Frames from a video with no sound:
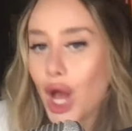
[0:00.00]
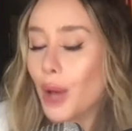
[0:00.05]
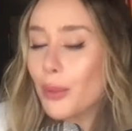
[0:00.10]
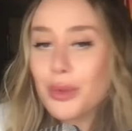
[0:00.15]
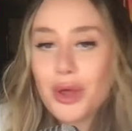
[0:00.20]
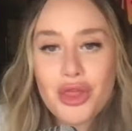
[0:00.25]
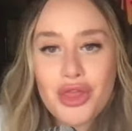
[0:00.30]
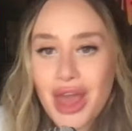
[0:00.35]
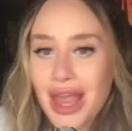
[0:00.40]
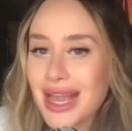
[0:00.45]

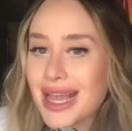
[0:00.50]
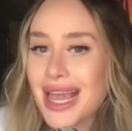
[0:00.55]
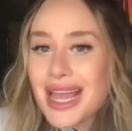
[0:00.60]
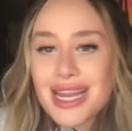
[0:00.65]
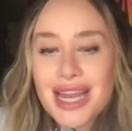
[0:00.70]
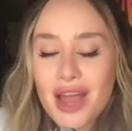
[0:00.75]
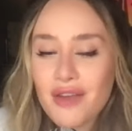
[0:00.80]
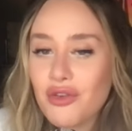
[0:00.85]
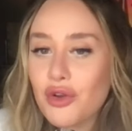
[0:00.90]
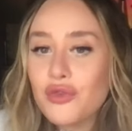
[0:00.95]
but they can
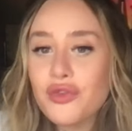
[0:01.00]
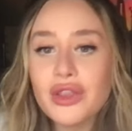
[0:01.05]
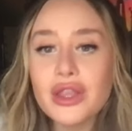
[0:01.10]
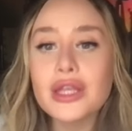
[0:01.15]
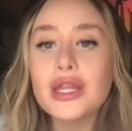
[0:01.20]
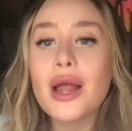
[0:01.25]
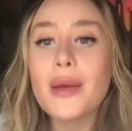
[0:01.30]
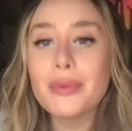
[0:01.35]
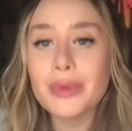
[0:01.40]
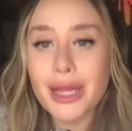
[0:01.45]
never fill
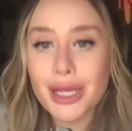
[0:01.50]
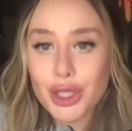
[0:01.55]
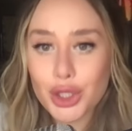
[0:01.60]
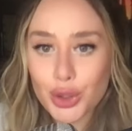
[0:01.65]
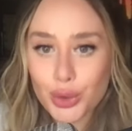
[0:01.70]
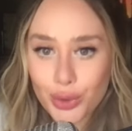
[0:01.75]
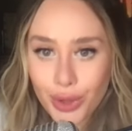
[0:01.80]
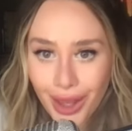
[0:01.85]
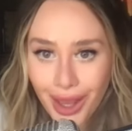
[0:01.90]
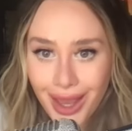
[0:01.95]
it up like
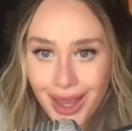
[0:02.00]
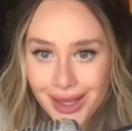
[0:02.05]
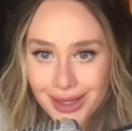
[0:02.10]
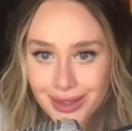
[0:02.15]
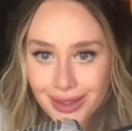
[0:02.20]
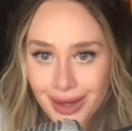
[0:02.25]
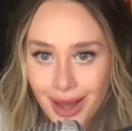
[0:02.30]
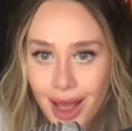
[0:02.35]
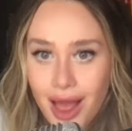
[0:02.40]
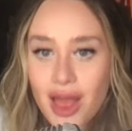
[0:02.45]
you can.